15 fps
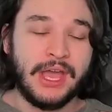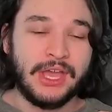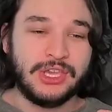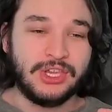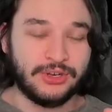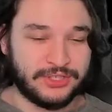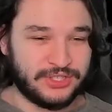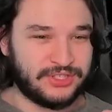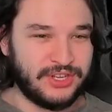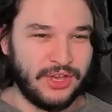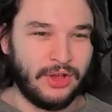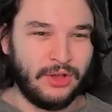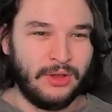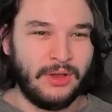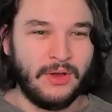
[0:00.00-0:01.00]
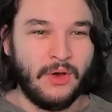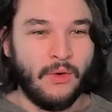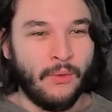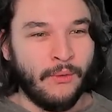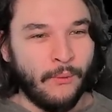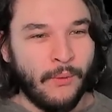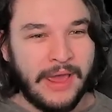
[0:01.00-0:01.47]
you're still
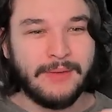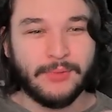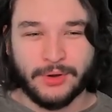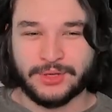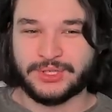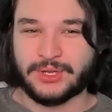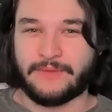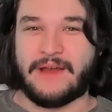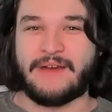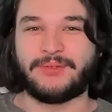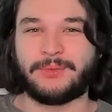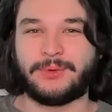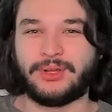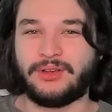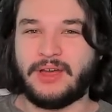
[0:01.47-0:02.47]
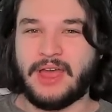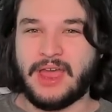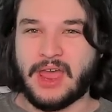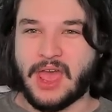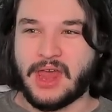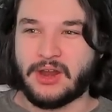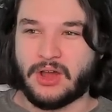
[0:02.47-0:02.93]
way more survivable
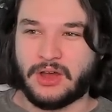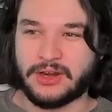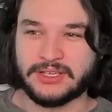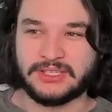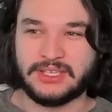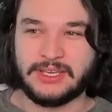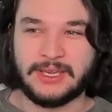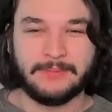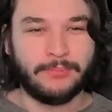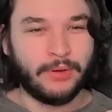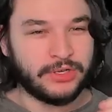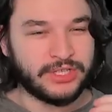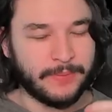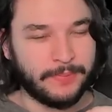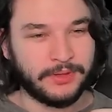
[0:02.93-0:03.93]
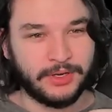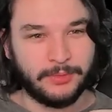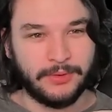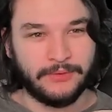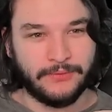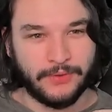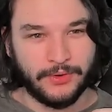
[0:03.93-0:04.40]
and honestly can push up a little
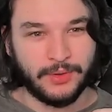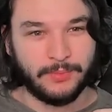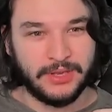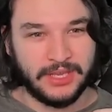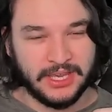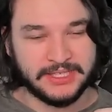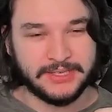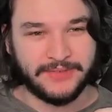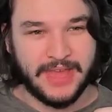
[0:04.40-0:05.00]
bit further because of